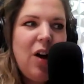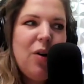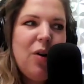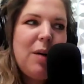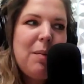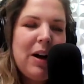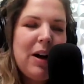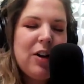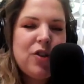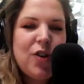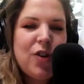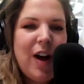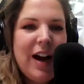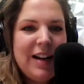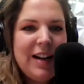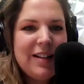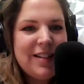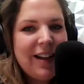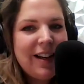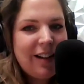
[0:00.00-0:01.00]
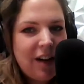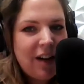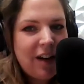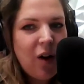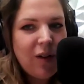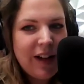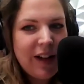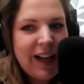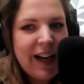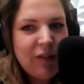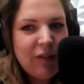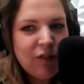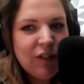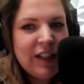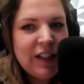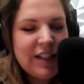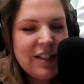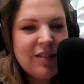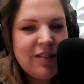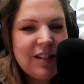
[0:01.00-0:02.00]
"Oh, come on, try it." It's like, "No, like I
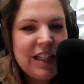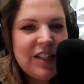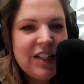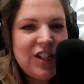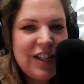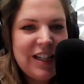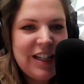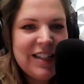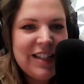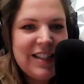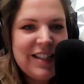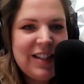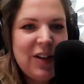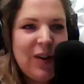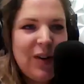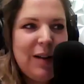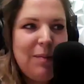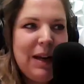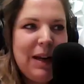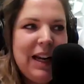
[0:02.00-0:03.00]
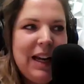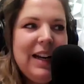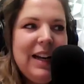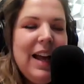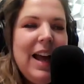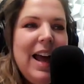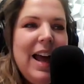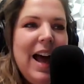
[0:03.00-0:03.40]
really don't eat cheese." You know what I mean?